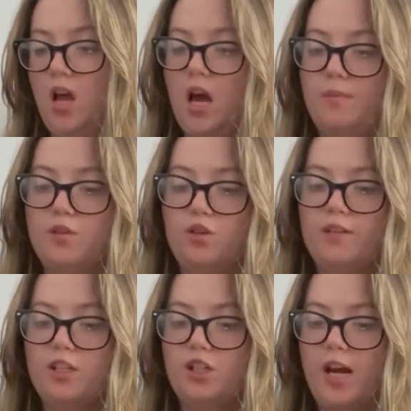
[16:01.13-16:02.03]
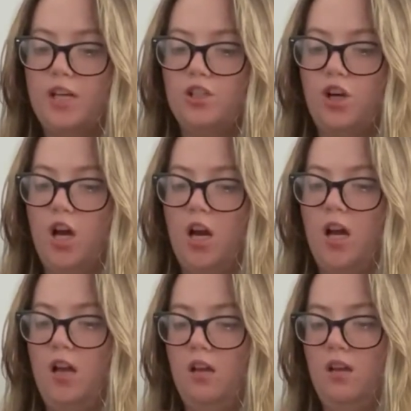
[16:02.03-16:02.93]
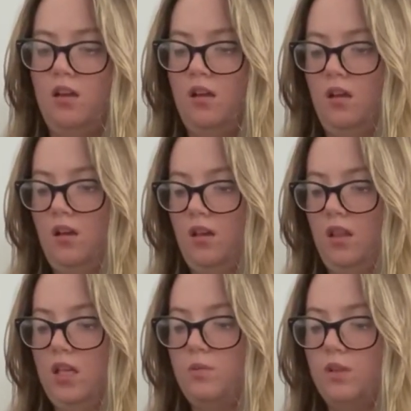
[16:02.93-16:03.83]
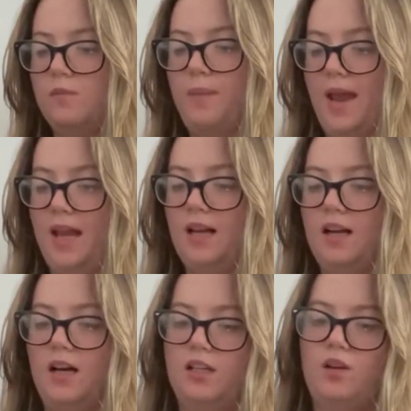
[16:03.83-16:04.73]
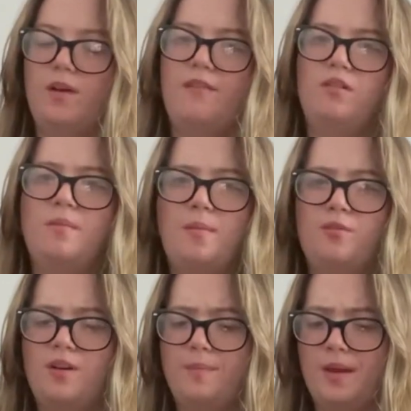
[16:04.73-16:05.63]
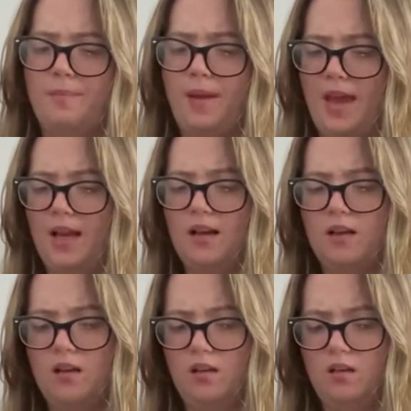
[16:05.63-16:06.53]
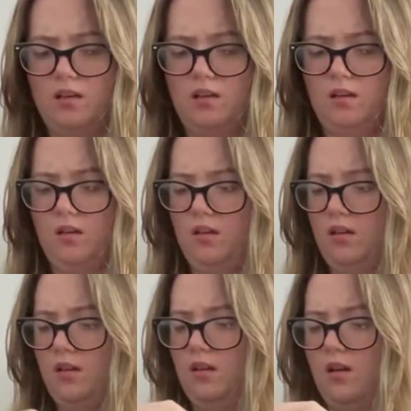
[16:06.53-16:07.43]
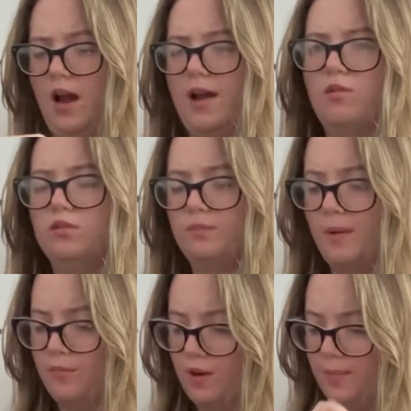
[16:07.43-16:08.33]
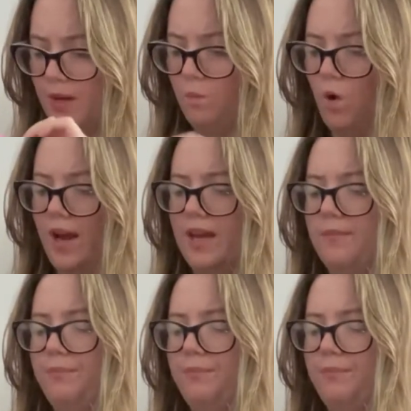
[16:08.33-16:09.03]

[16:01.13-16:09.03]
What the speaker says: I'm sure it's changed colour. This one's pink. I don't ever remember it being pink. I always remember it being white.